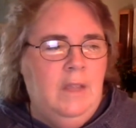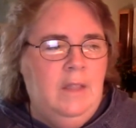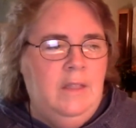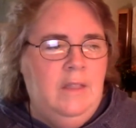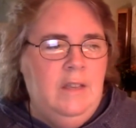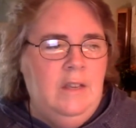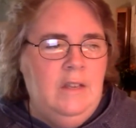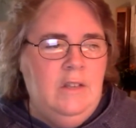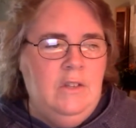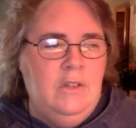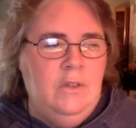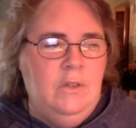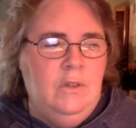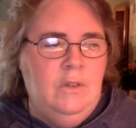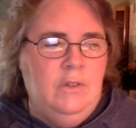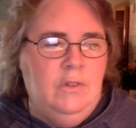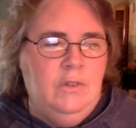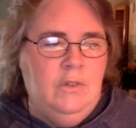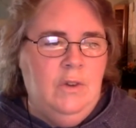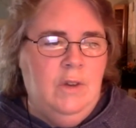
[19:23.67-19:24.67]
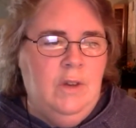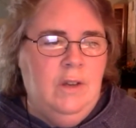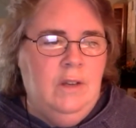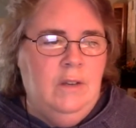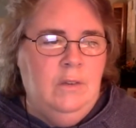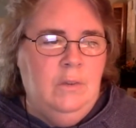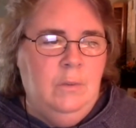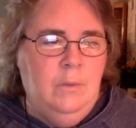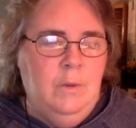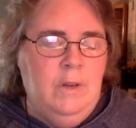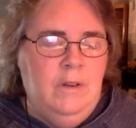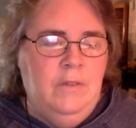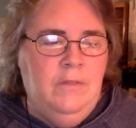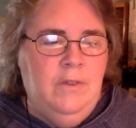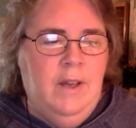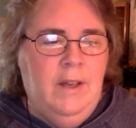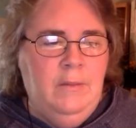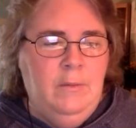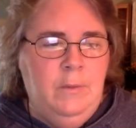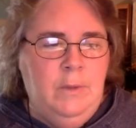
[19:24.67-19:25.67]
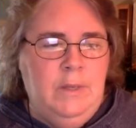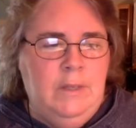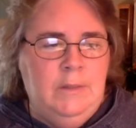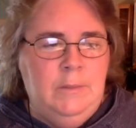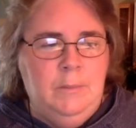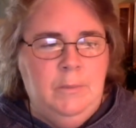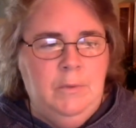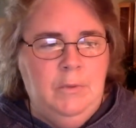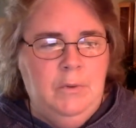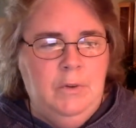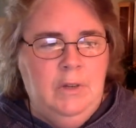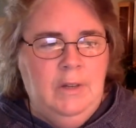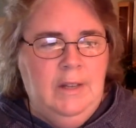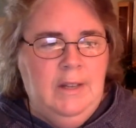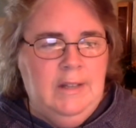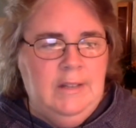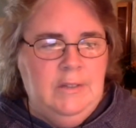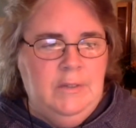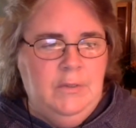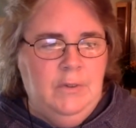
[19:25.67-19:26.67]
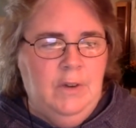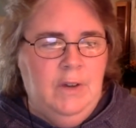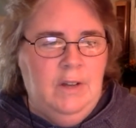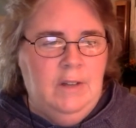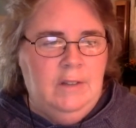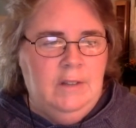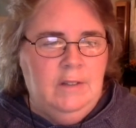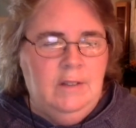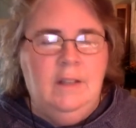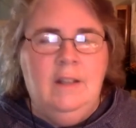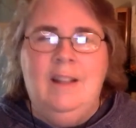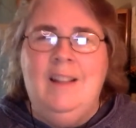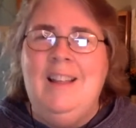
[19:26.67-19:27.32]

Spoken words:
thin to the strongest 1 to 5 weeks before last frost.